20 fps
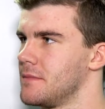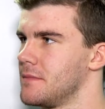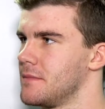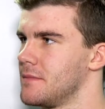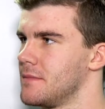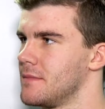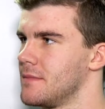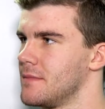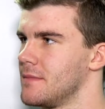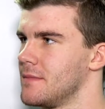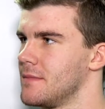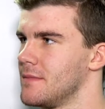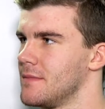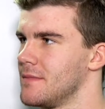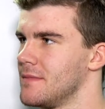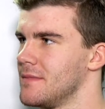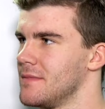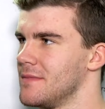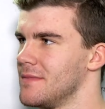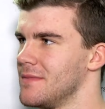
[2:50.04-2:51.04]
so comfortable
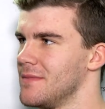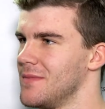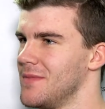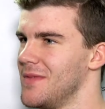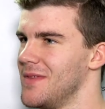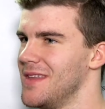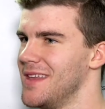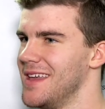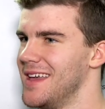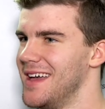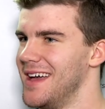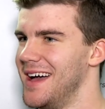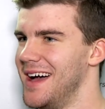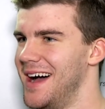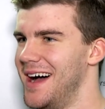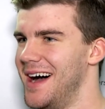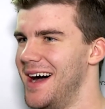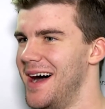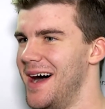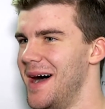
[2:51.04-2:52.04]
doing
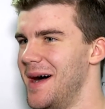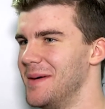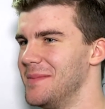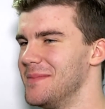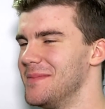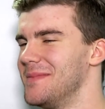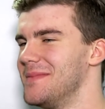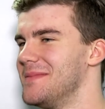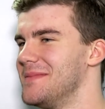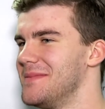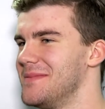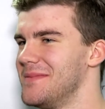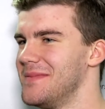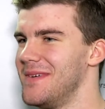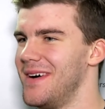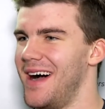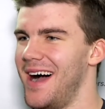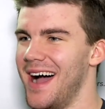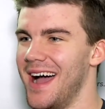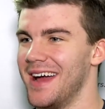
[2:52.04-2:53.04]
that? Um,
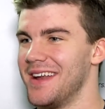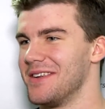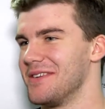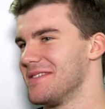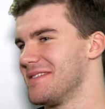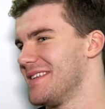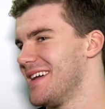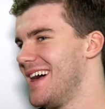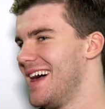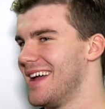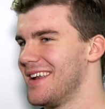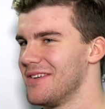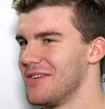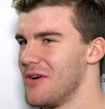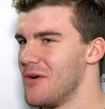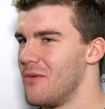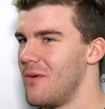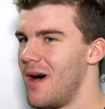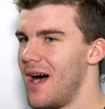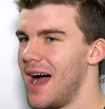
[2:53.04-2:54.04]
I don't I don't
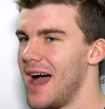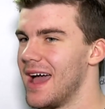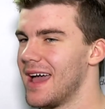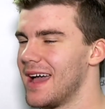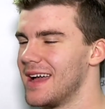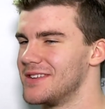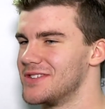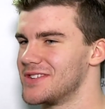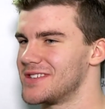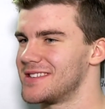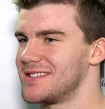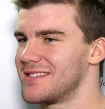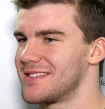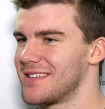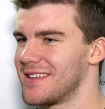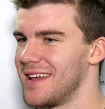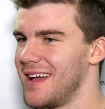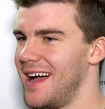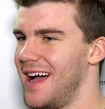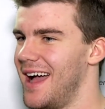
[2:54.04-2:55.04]
know why. I
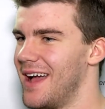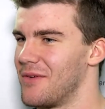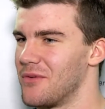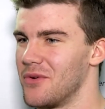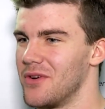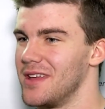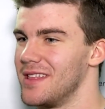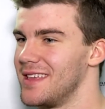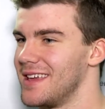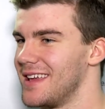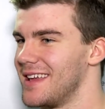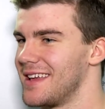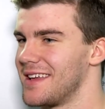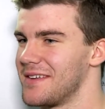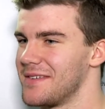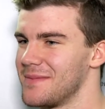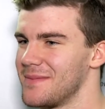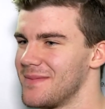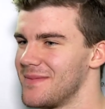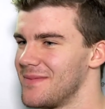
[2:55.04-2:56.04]
just I
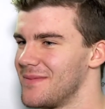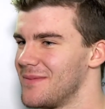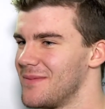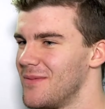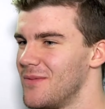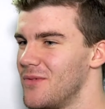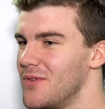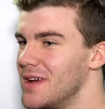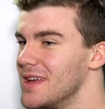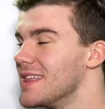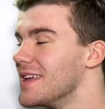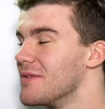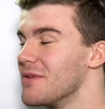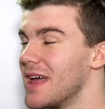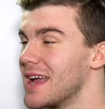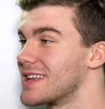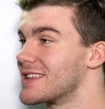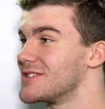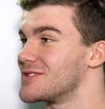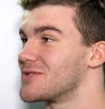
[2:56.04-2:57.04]
really really
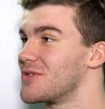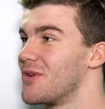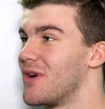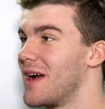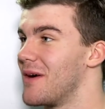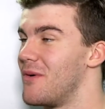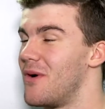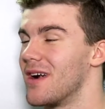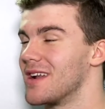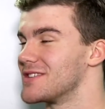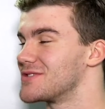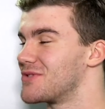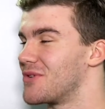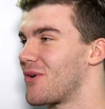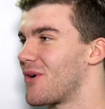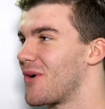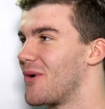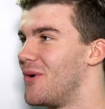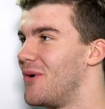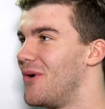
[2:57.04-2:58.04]
like to score. I want to
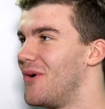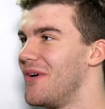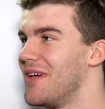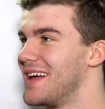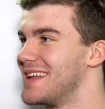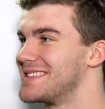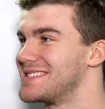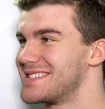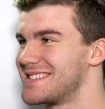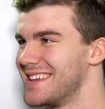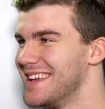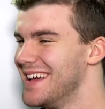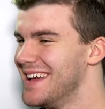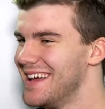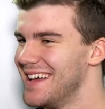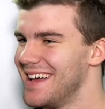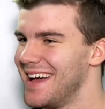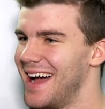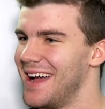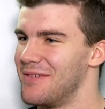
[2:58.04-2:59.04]
score a goal. That's
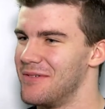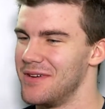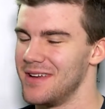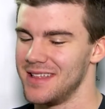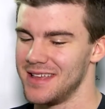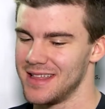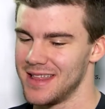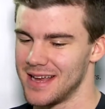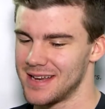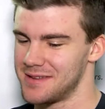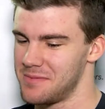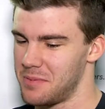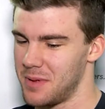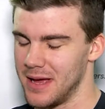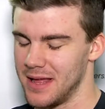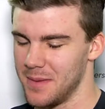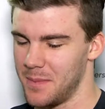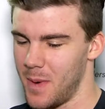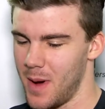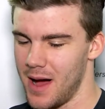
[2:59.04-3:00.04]
I really like to
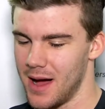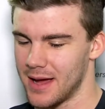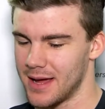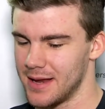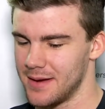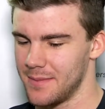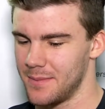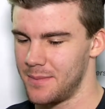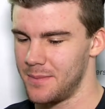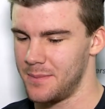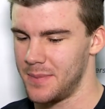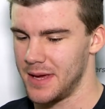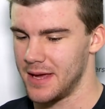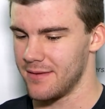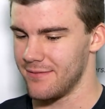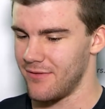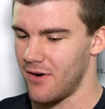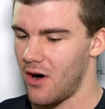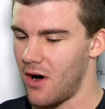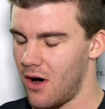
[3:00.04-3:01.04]
play the puck and be
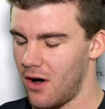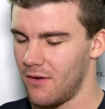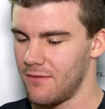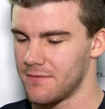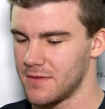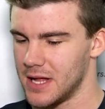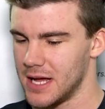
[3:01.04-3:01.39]
involved,